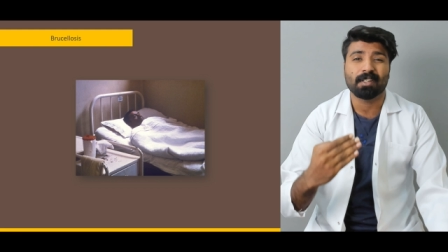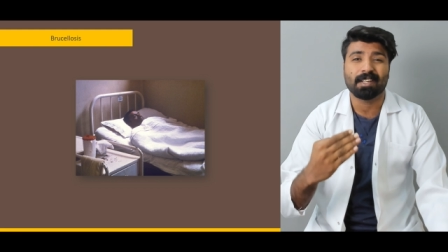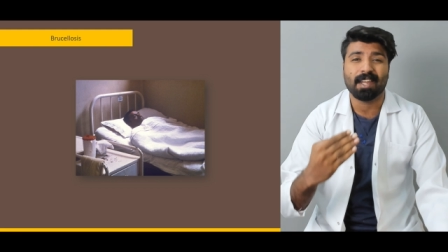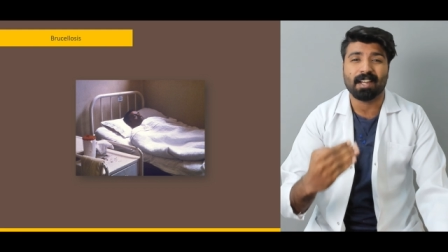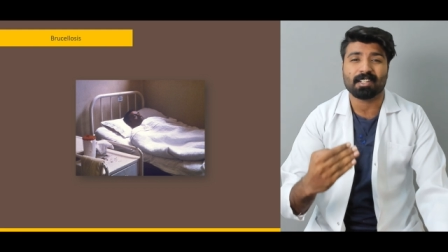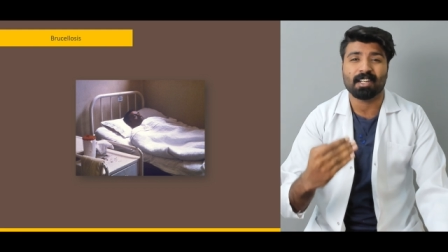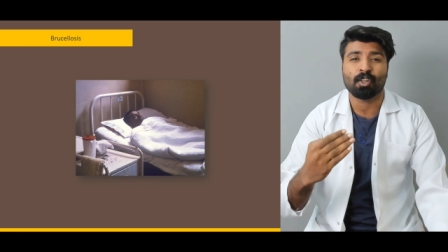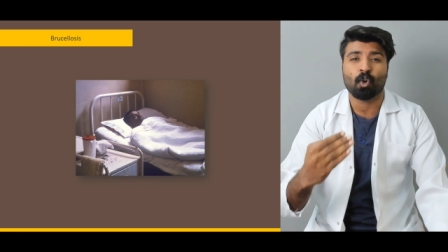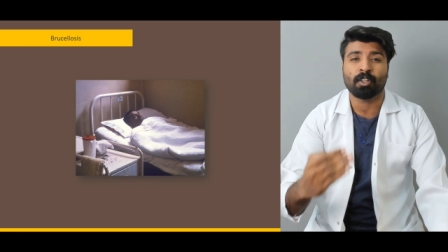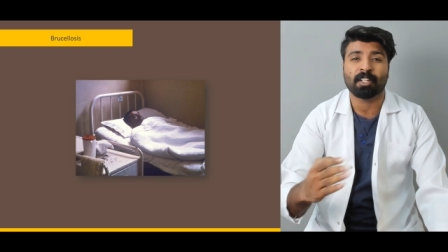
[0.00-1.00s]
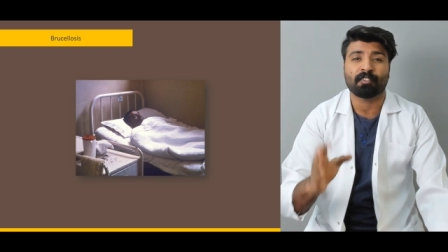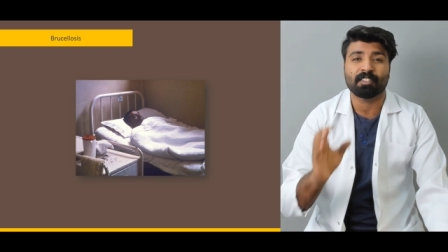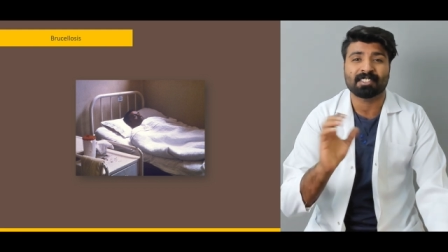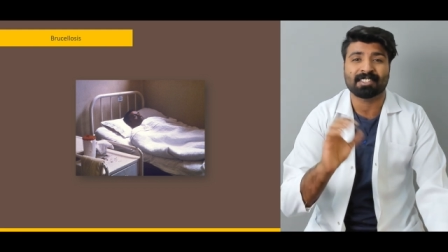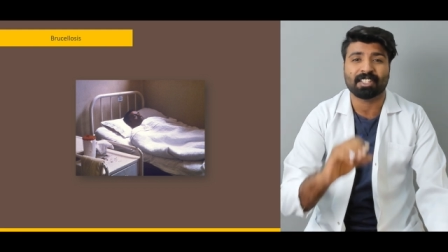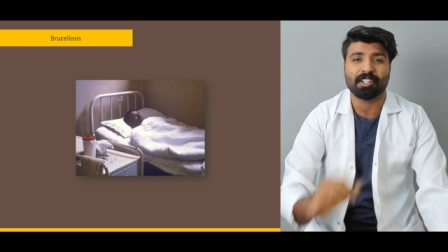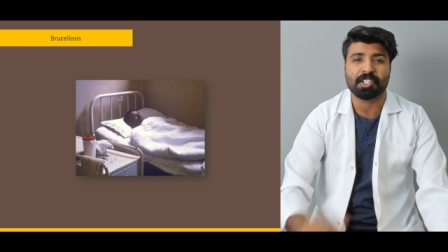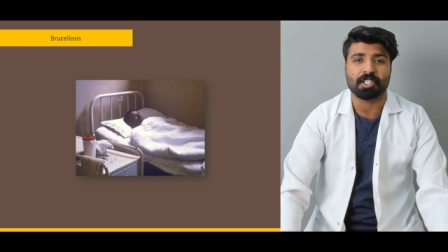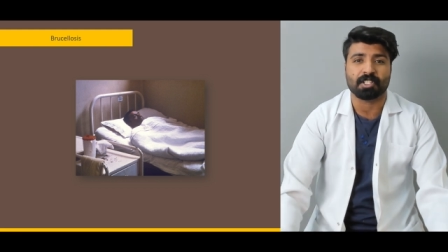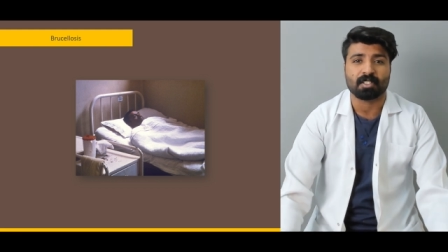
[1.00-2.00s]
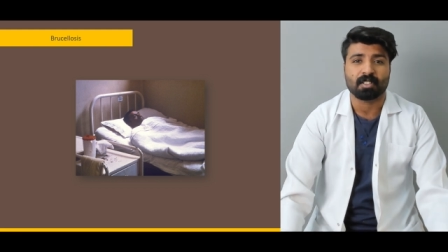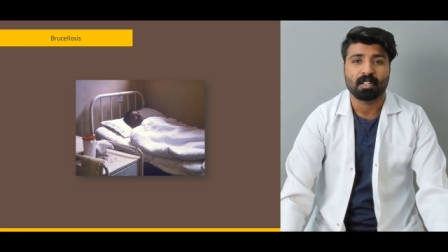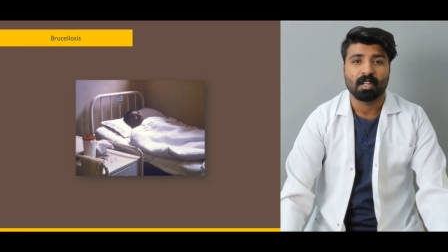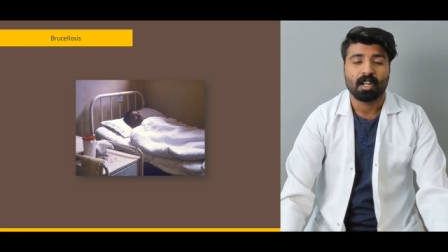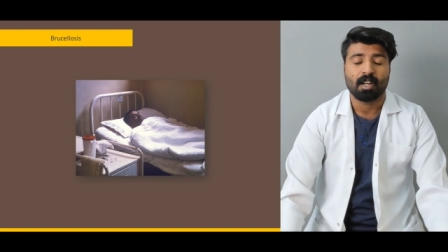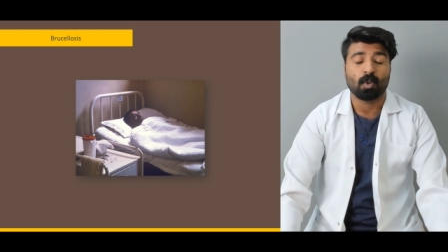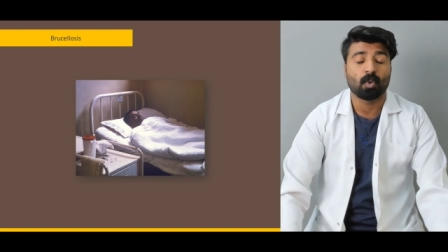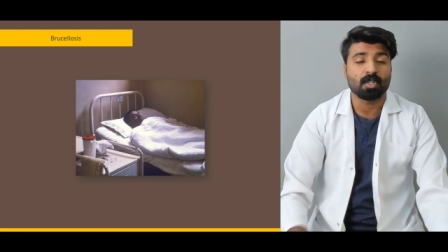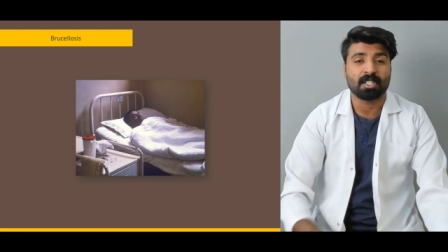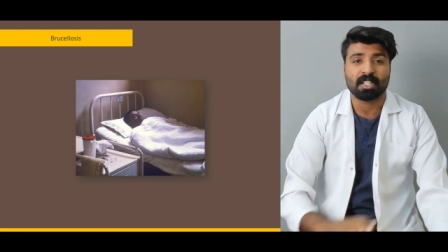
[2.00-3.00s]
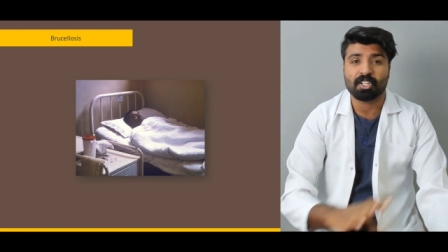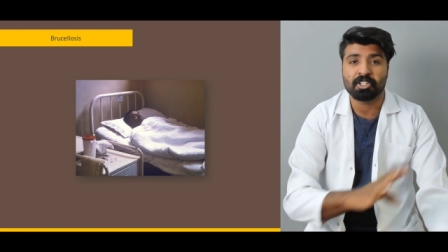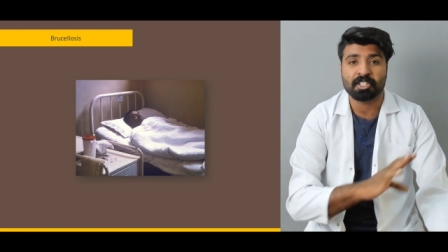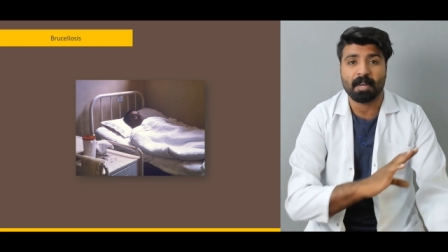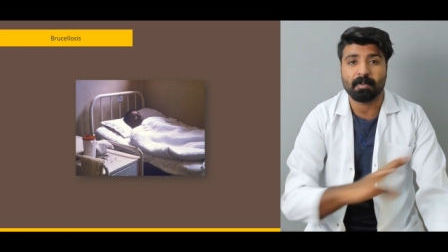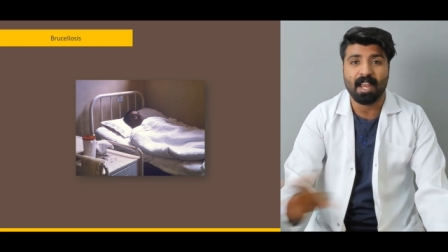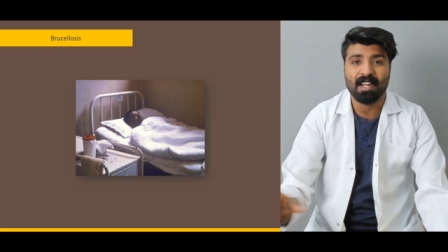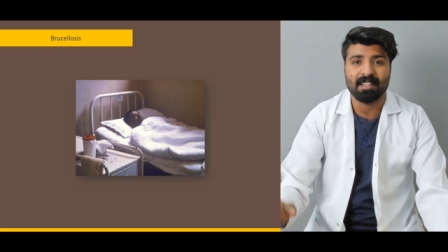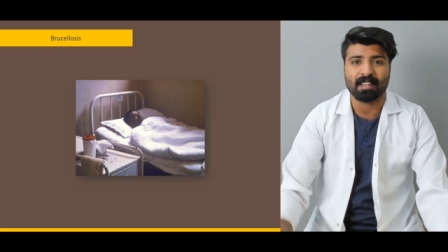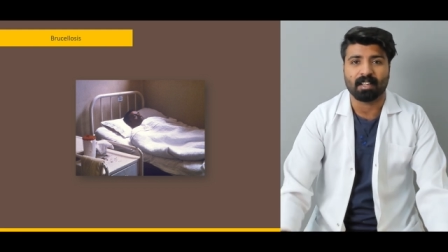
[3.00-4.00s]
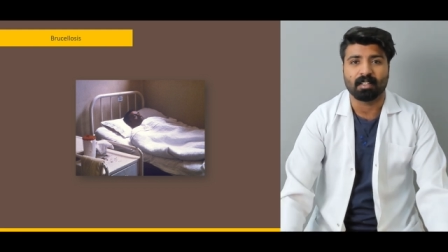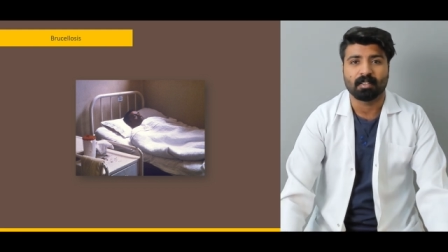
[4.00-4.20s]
get in contact with the secretions now those secretions can be anything